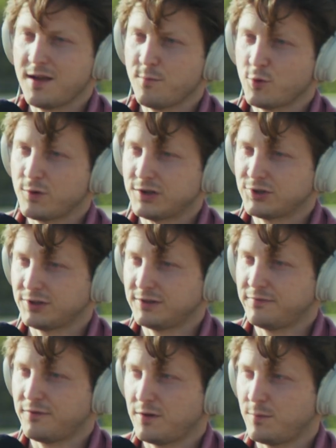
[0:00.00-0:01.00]
am originally
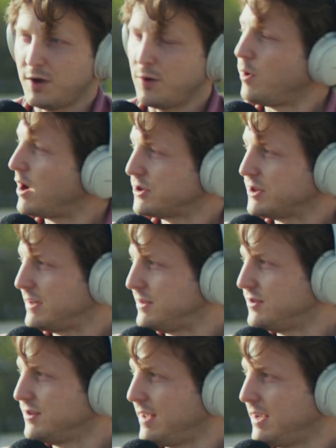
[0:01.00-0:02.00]
from Washington
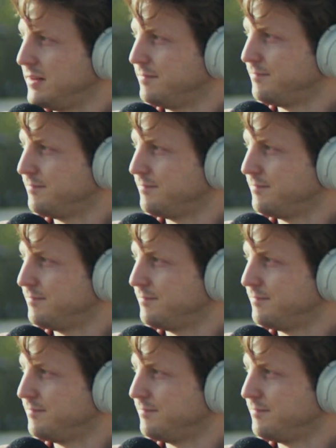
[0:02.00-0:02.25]
State.